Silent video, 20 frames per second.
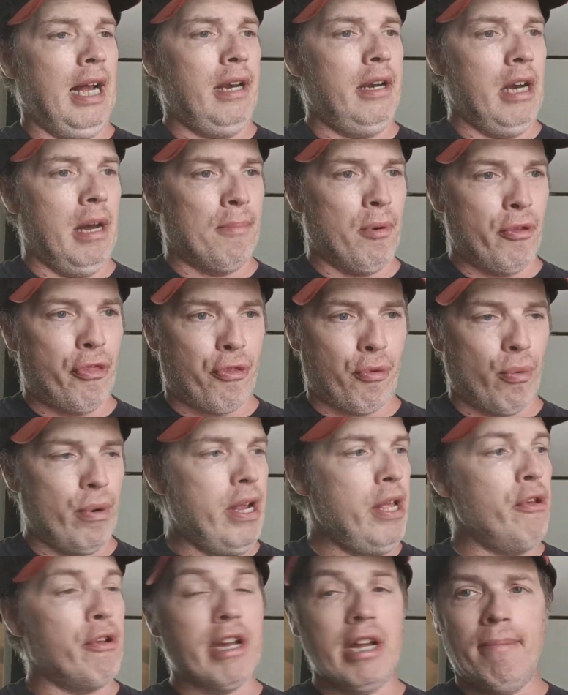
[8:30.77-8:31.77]
Number
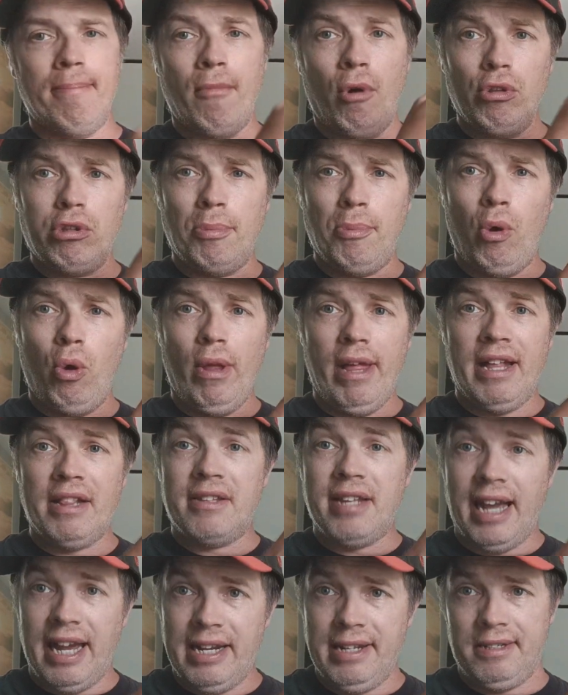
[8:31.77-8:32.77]
3, you get multiple
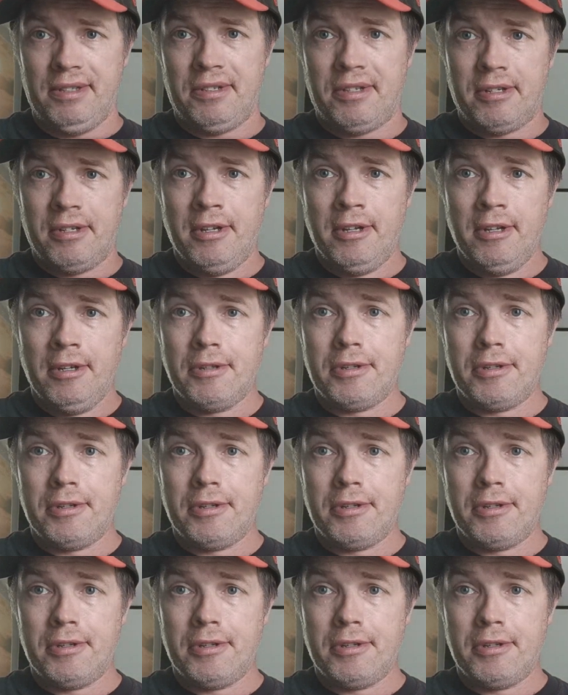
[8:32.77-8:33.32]
antennas.